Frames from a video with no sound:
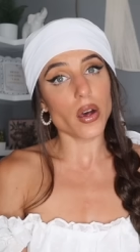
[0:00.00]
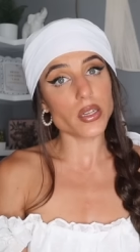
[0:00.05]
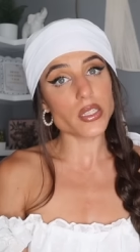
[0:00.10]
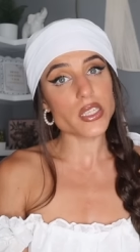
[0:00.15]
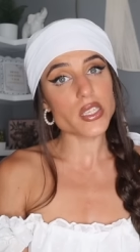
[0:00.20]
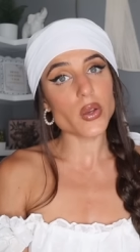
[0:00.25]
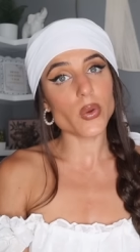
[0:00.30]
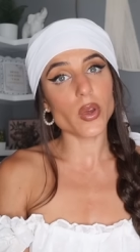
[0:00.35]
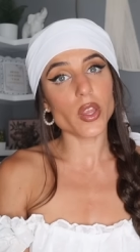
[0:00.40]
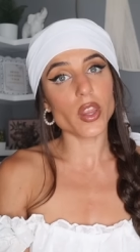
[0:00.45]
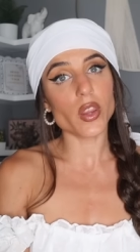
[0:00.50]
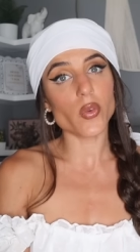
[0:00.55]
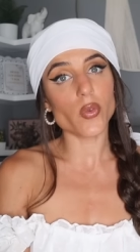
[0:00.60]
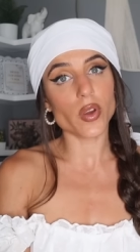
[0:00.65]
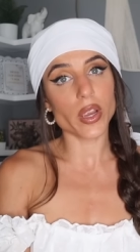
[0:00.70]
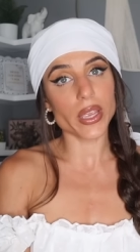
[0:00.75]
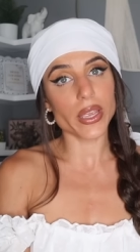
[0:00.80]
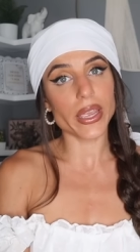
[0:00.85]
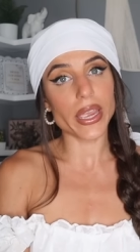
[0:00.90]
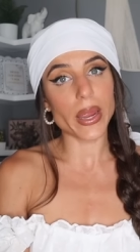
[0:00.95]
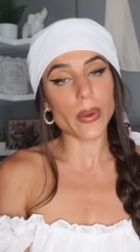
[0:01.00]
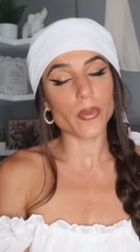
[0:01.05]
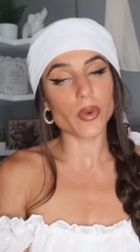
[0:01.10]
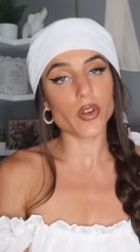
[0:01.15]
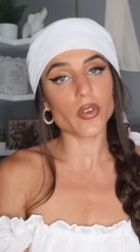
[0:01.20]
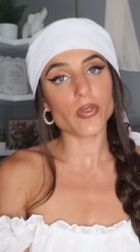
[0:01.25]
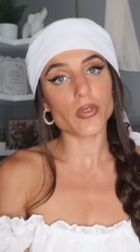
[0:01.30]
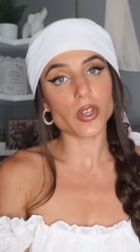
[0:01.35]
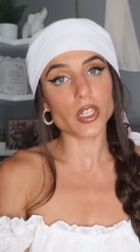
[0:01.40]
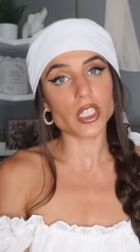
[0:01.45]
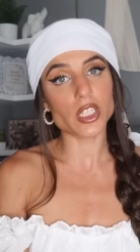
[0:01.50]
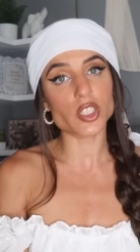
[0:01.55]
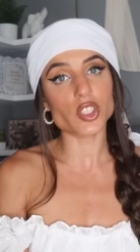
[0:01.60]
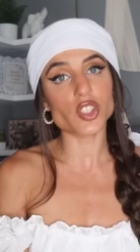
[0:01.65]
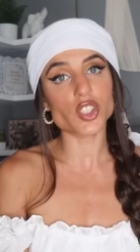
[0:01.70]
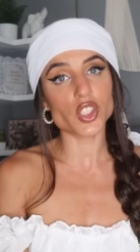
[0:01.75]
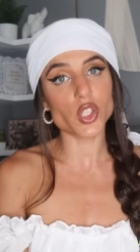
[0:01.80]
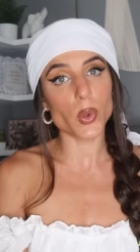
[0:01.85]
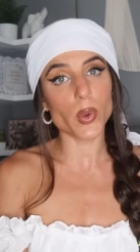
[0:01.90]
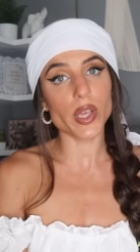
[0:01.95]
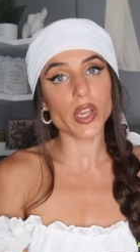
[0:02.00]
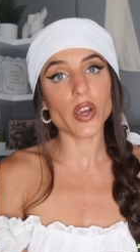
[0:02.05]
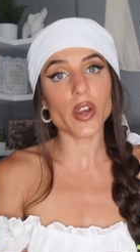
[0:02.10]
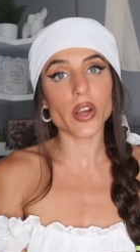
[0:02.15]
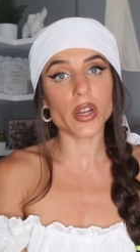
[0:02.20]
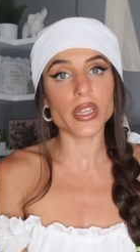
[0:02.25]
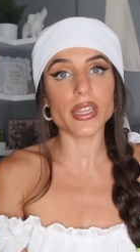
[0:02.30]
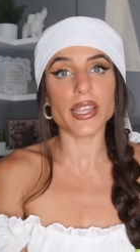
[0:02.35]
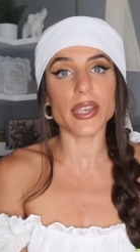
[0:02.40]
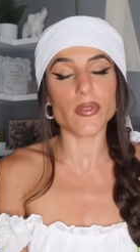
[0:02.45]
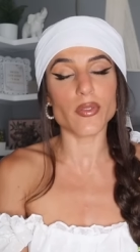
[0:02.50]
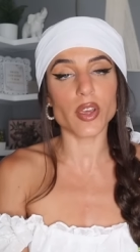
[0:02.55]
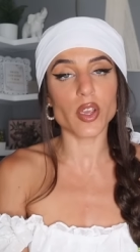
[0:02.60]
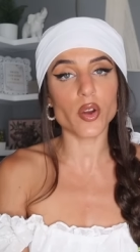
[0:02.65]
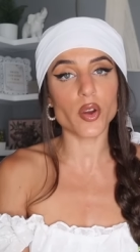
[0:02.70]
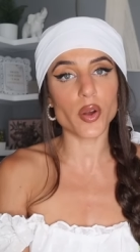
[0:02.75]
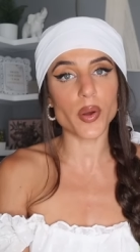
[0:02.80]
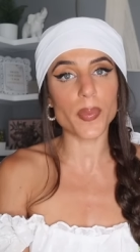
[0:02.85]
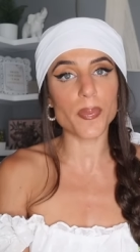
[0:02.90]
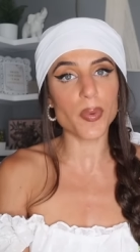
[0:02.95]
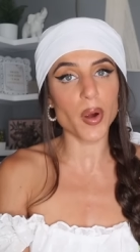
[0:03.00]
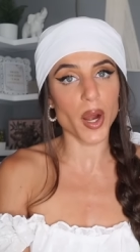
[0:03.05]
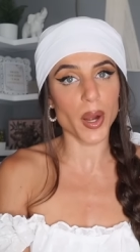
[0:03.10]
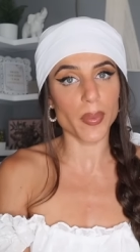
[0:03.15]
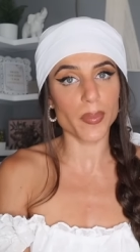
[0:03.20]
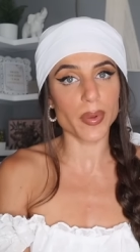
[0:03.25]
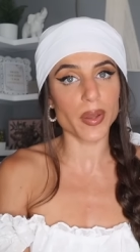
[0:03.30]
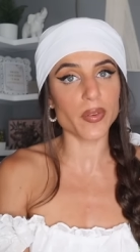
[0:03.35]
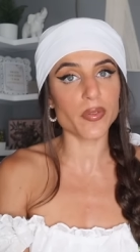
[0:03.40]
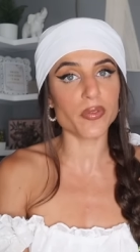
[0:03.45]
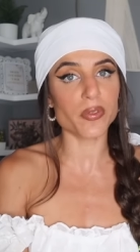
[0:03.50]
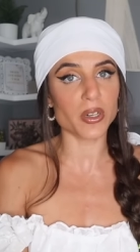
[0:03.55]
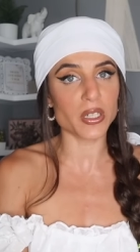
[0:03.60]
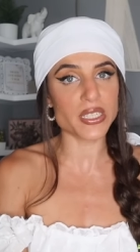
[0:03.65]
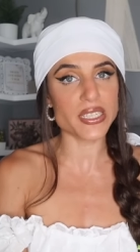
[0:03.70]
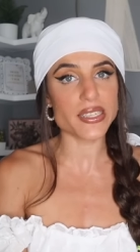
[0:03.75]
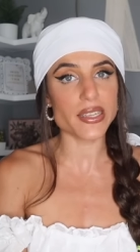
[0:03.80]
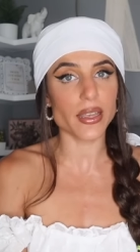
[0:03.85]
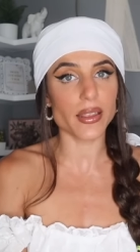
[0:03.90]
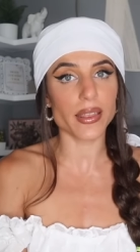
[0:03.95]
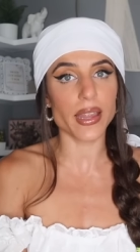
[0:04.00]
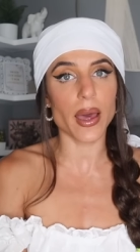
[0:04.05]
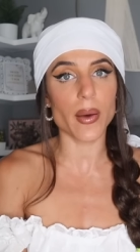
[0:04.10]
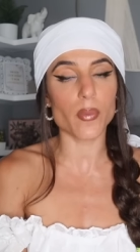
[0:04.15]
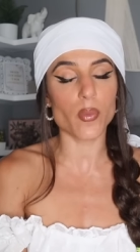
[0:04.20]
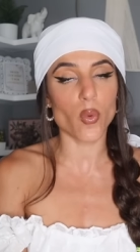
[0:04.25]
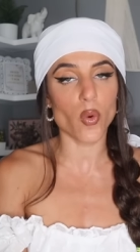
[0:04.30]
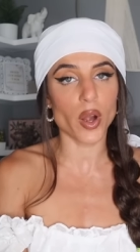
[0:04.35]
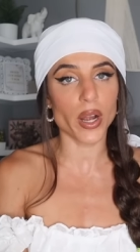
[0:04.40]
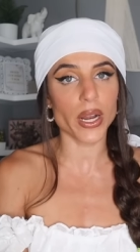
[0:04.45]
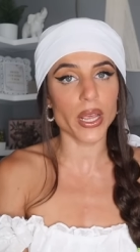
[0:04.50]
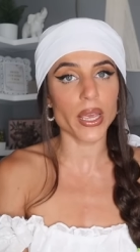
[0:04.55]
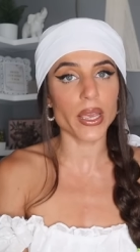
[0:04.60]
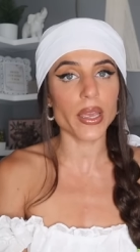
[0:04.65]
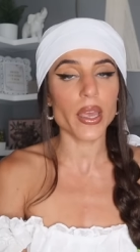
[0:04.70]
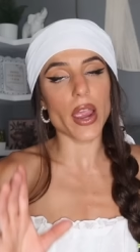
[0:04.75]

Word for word: Also in the ring camera footage showing her leaving her apartment first thing that morning,